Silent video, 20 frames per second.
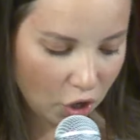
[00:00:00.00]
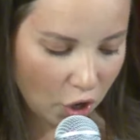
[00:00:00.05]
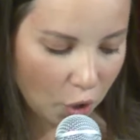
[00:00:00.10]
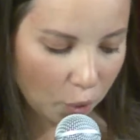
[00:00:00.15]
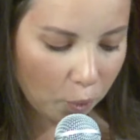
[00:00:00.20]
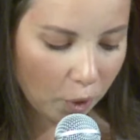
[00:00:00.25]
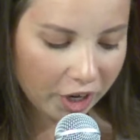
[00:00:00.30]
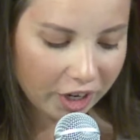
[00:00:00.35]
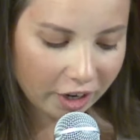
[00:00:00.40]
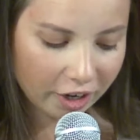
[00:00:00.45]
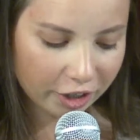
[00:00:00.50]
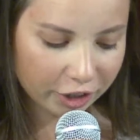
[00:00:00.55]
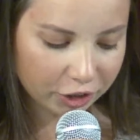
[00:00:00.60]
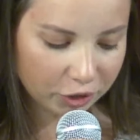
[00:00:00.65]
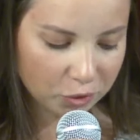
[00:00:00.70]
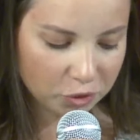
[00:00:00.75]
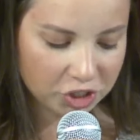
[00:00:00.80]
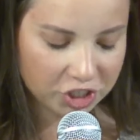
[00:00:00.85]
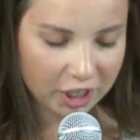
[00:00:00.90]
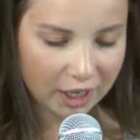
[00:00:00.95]
What are
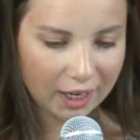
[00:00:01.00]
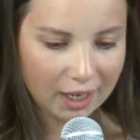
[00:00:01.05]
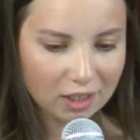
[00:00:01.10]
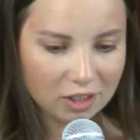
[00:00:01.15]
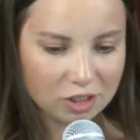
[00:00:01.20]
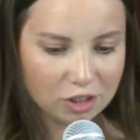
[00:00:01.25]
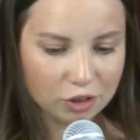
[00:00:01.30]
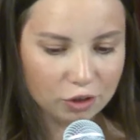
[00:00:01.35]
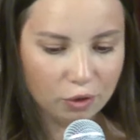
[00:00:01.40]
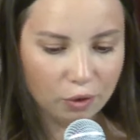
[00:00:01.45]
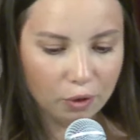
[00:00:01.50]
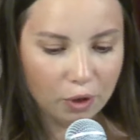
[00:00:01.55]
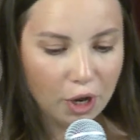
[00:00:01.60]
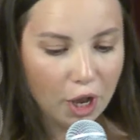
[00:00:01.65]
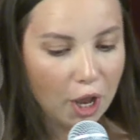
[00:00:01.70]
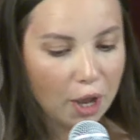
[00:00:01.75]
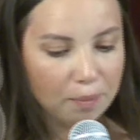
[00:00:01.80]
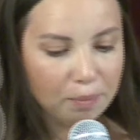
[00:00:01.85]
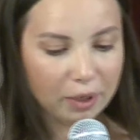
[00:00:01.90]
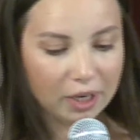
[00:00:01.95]
you chained to?
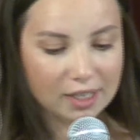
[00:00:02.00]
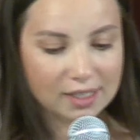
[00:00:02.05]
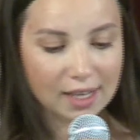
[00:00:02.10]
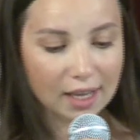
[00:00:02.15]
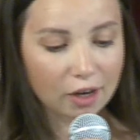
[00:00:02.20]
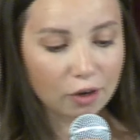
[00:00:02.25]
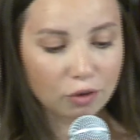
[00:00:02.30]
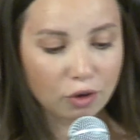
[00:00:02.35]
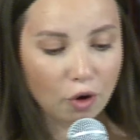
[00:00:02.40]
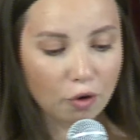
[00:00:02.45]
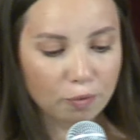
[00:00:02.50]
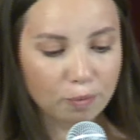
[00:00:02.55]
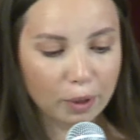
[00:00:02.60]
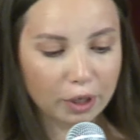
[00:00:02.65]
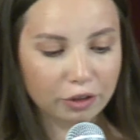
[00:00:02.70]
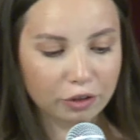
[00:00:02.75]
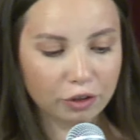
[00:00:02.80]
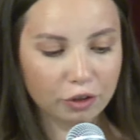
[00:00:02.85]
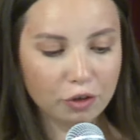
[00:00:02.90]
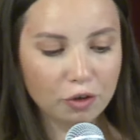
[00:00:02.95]
Because I don't know
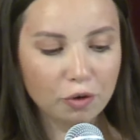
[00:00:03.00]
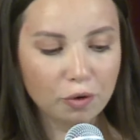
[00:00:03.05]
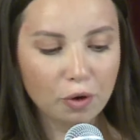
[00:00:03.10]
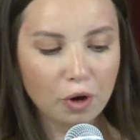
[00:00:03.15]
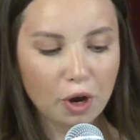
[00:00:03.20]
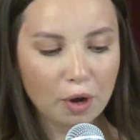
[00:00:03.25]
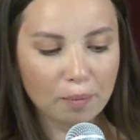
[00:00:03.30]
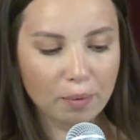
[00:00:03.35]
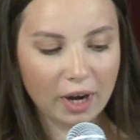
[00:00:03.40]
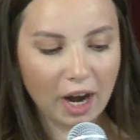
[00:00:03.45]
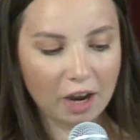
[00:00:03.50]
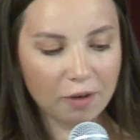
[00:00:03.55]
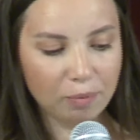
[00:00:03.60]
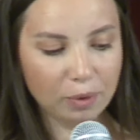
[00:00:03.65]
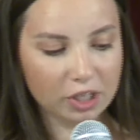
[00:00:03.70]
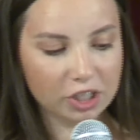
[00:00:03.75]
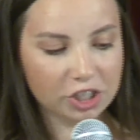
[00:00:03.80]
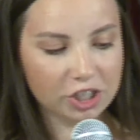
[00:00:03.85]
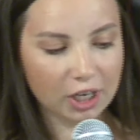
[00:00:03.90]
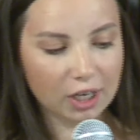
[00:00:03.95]
about you, but I've
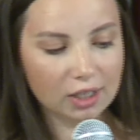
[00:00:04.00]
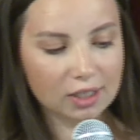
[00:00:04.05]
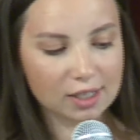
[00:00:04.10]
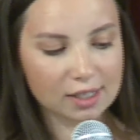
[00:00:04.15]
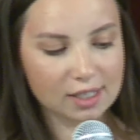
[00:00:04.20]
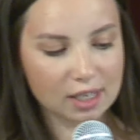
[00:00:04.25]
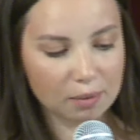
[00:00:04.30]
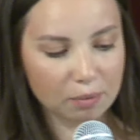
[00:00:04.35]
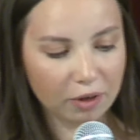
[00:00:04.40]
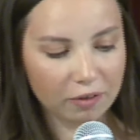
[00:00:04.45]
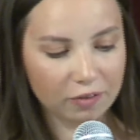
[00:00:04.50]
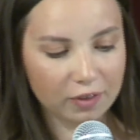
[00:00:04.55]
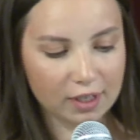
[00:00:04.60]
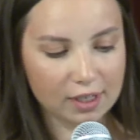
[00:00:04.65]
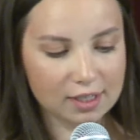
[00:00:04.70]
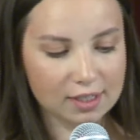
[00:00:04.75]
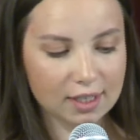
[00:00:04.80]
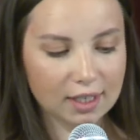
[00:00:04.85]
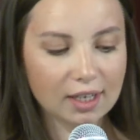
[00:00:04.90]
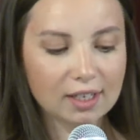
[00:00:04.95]
been chained to some of
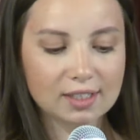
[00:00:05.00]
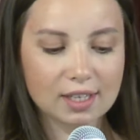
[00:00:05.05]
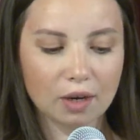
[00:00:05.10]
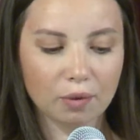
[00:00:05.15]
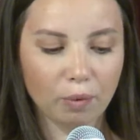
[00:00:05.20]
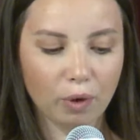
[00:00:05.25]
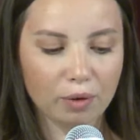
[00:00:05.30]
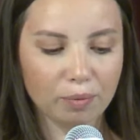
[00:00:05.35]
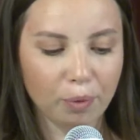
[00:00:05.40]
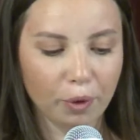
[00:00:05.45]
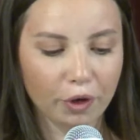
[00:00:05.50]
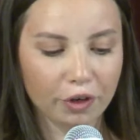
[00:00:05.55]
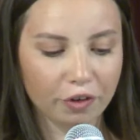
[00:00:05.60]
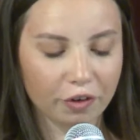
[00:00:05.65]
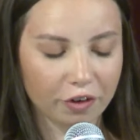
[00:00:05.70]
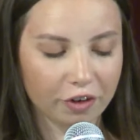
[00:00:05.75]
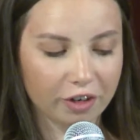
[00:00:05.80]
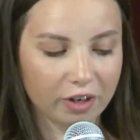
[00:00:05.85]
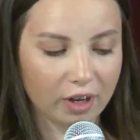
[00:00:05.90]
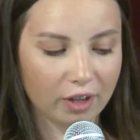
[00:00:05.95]
these things at one point
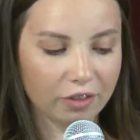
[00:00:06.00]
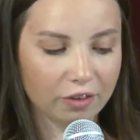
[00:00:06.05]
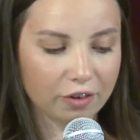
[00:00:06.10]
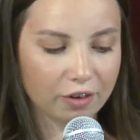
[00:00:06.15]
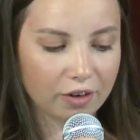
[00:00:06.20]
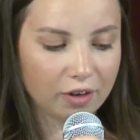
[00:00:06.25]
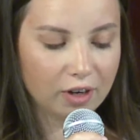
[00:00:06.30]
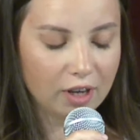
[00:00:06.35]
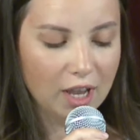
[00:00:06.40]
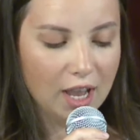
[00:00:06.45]
or another.